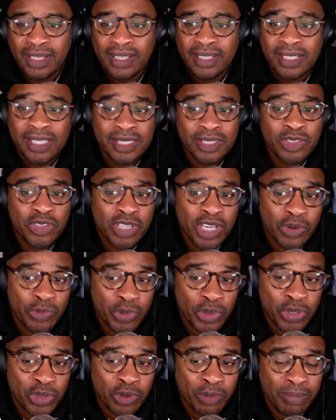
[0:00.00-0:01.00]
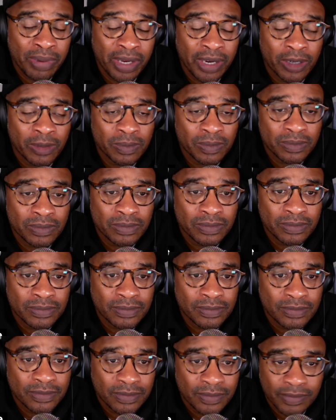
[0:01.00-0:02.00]
And then you got Rudy Gobert.
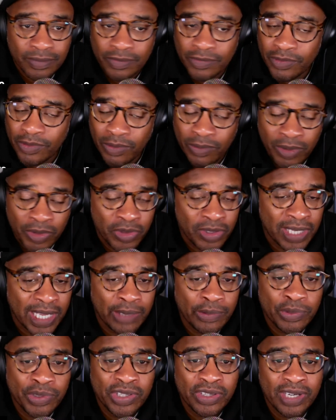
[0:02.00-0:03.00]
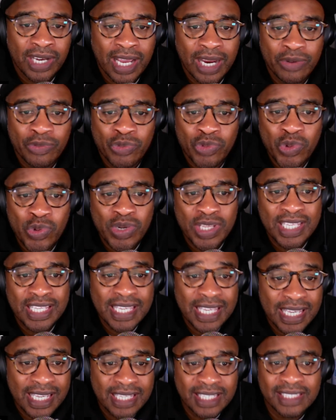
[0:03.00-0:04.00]
Whether you like Rudy or not, Rudy
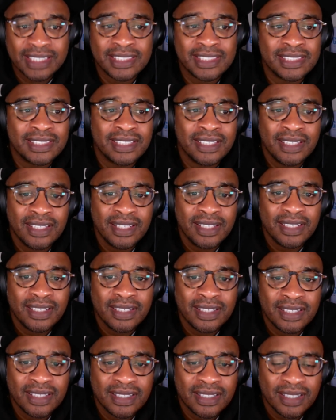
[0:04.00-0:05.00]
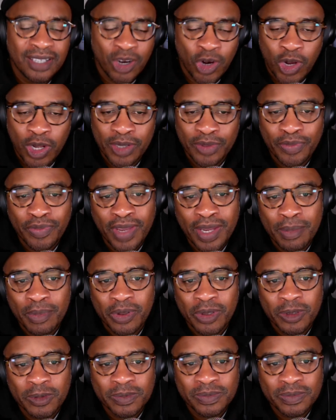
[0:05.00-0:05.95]
is a Hall of Famer.